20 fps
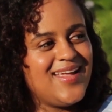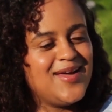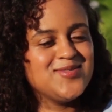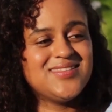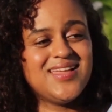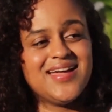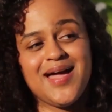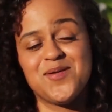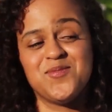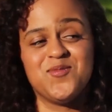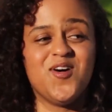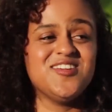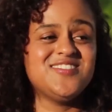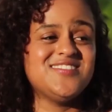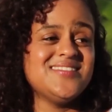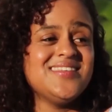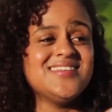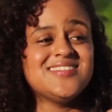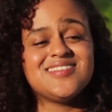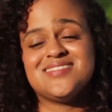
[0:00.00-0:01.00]
I was like, I'm
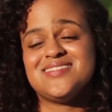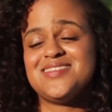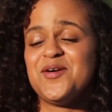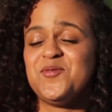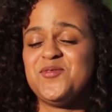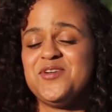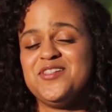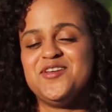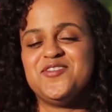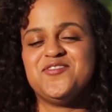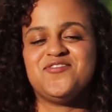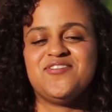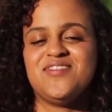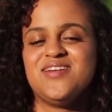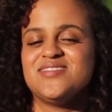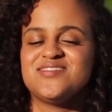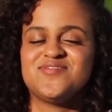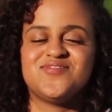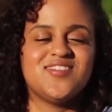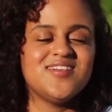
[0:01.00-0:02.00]
watching this because I want to learn
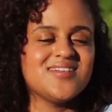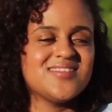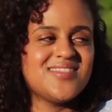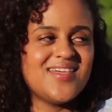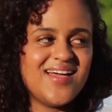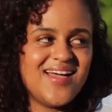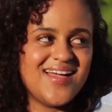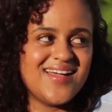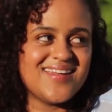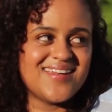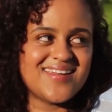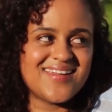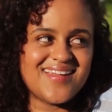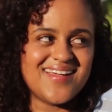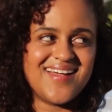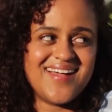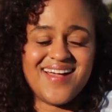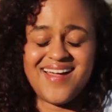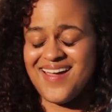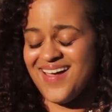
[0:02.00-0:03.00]
French. Fuck
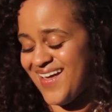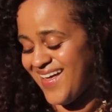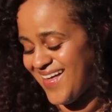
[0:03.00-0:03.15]
that.